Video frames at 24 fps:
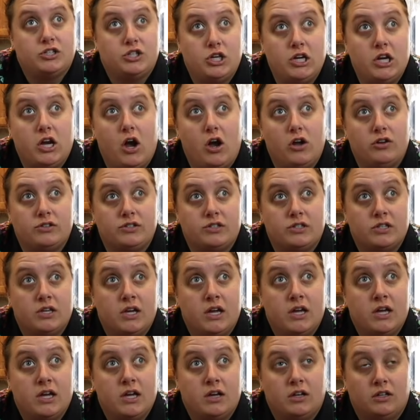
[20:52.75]
She calls
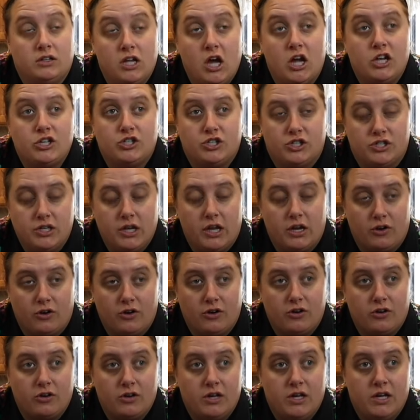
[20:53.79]
lunch
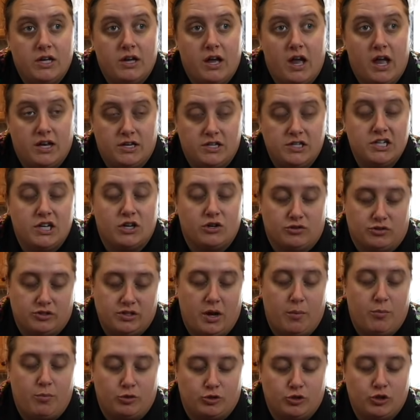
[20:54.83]
dinner and dinner
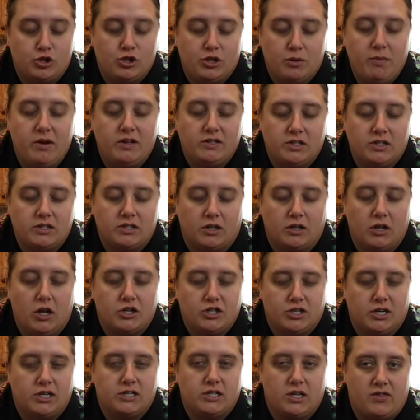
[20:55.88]
supper, so she means it's a
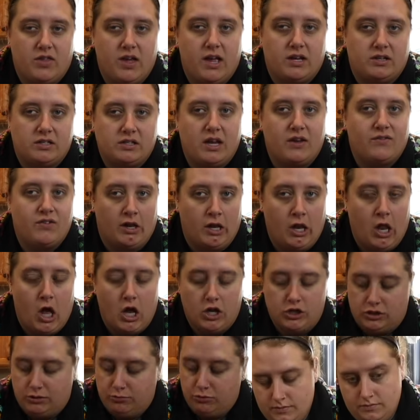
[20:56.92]
lunch, like it's a Thanksgiving
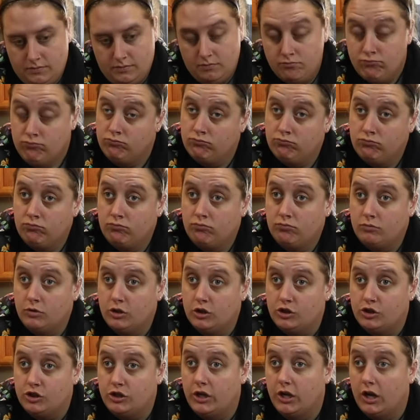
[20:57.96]
lunch.
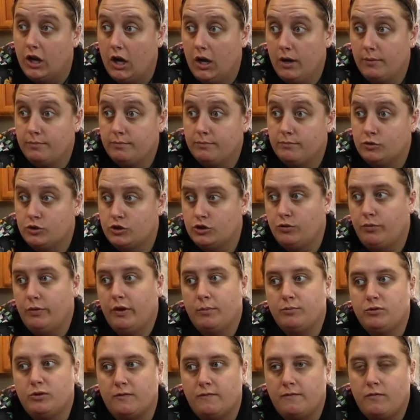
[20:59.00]
Is she up? She'll be
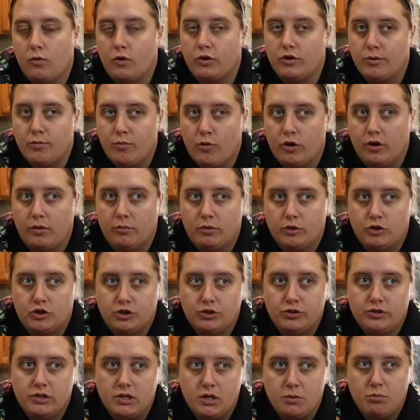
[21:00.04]
up till four in the morning, but
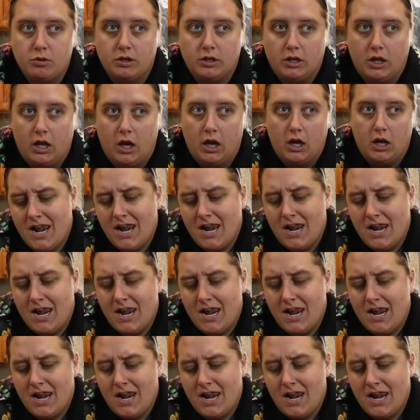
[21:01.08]
she'll sleep in late.